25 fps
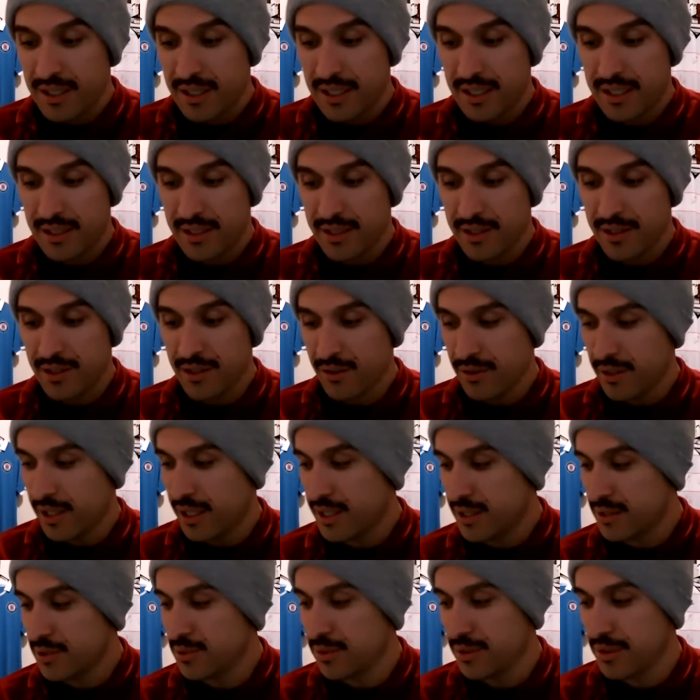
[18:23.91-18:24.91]
and you
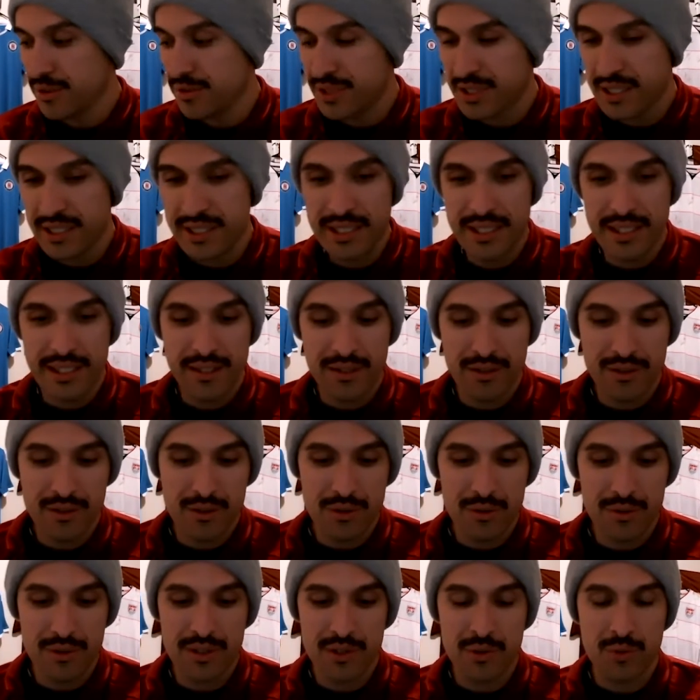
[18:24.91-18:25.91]
guys would have seen it here
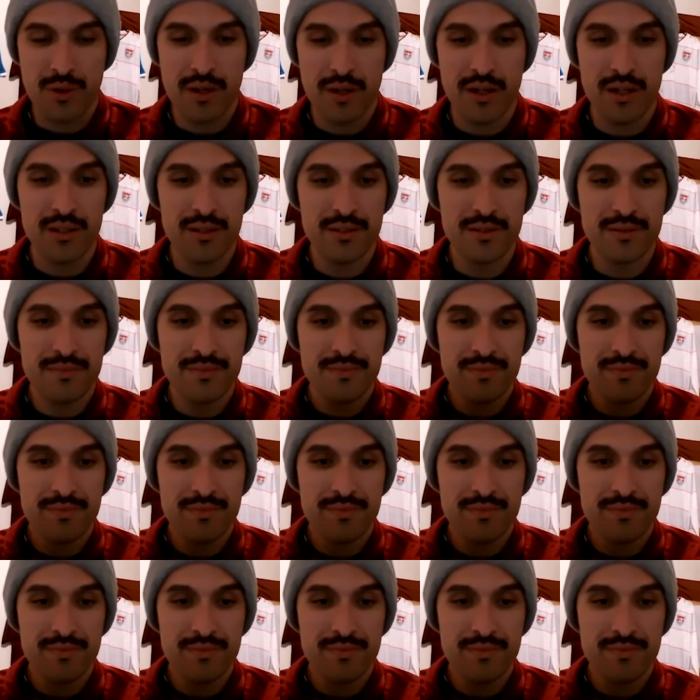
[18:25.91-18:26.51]
too as well.